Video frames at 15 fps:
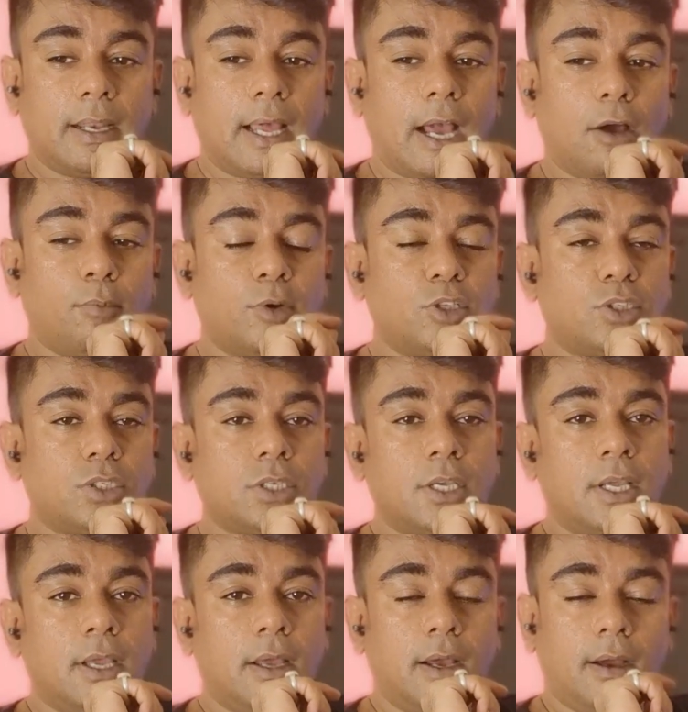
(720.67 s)
How much,
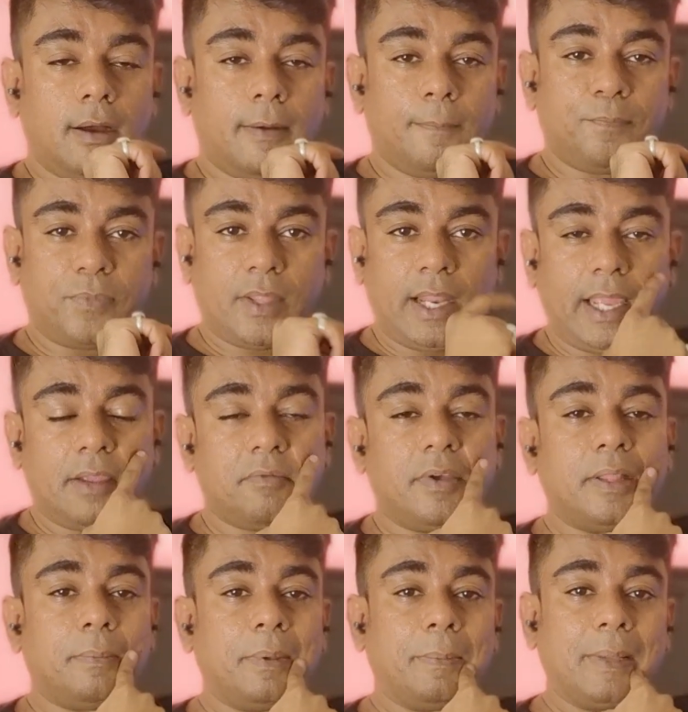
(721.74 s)

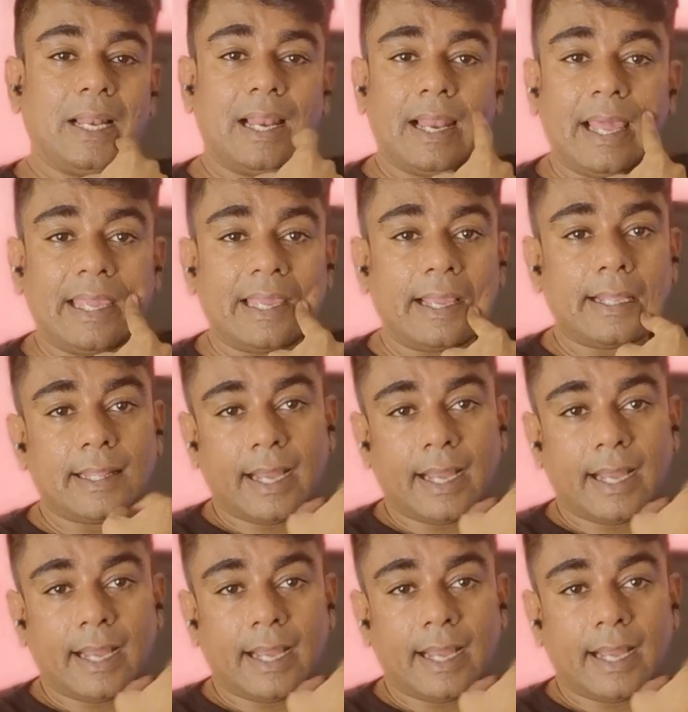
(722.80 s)
whether people are liking